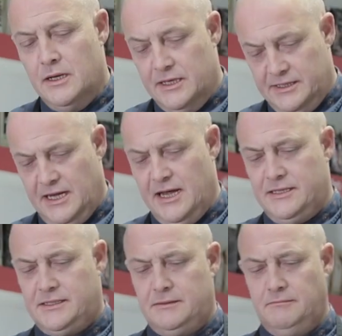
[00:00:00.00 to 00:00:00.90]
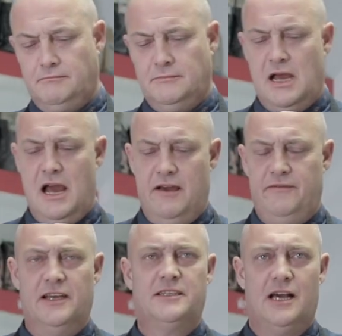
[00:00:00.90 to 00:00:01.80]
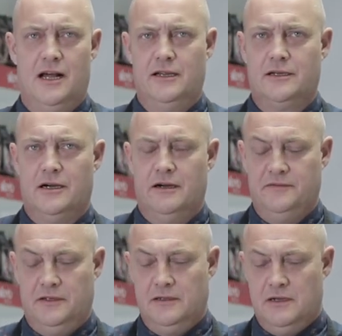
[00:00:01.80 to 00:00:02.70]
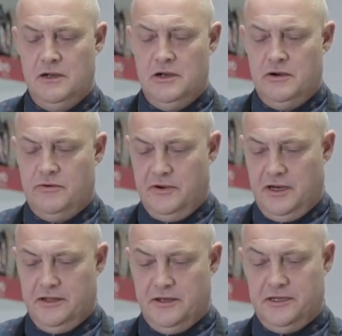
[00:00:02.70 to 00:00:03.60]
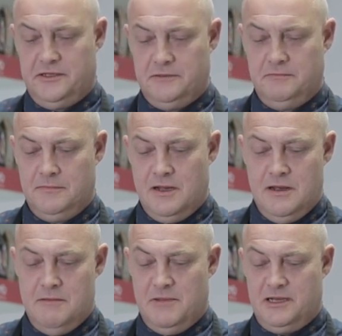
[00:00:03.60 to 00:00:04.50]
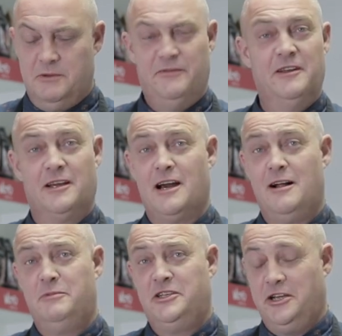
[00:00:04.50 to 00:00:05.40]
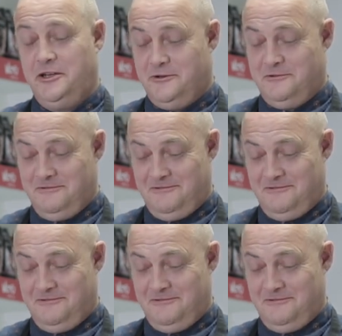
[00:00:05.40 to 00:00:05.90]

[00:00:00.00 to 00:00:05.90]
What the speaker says: Intense. Heavy Italian coffee. Really nice. Makes me feel like Al Pacino.